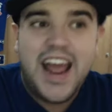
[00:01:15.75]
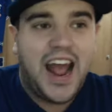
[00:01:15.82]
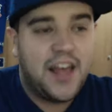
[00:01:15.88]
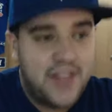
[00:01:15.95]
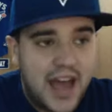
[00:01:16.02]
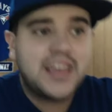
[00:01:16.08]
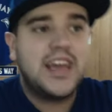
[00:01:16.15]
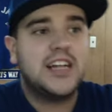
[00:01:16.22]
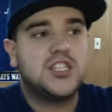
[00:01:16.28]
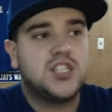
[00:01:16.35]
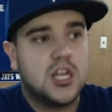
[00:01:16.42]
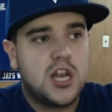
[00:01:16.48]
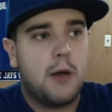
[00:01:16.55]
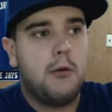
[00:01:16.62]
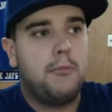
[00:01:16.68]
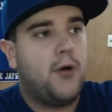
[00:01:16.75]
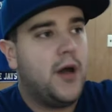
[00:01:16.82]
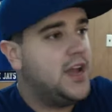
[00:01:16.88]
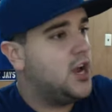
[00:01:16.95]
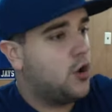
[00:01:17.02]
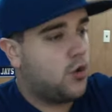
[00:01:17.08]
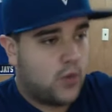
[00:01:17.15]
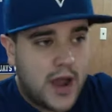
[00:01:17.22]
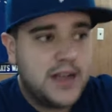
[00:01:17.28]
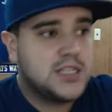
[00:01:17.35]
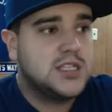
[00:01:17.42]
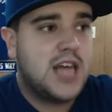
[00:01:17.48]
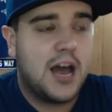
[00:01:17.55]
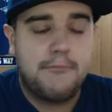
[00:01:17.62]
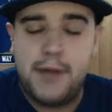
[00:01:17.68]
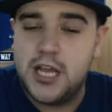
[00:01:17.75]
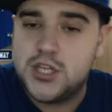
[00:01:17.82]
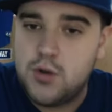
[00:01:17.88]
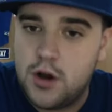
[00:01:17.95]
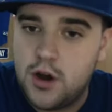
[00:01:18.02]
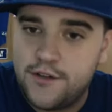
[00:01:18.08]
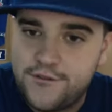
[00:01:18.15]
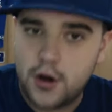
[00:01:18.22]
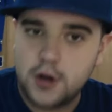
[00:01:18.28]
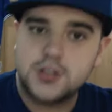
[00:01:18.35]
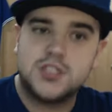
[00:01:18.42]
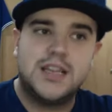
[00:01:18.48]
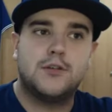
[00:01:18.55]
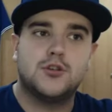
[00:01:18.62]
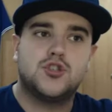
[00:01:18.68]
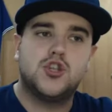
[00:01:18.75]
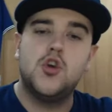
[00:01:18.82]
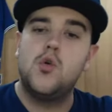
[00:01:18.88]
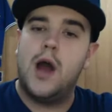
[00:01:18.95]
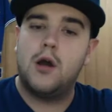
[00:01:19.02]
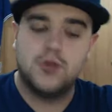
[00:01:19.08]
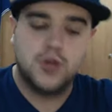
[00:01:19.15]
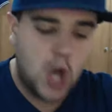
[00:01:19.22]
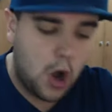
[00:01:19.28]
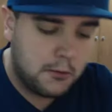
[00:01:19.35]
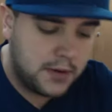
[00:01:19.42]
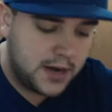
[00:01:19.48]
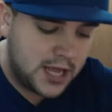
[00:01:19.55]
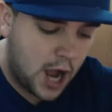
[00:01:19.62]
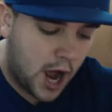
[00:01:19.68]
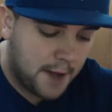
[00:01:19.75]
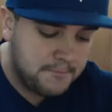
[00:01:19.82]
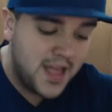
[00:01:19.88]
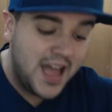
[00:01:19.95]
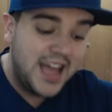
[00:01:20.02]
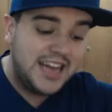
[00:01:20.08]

And that gets the double play, erases that base runner at first. Now there's 2 out and nobody on.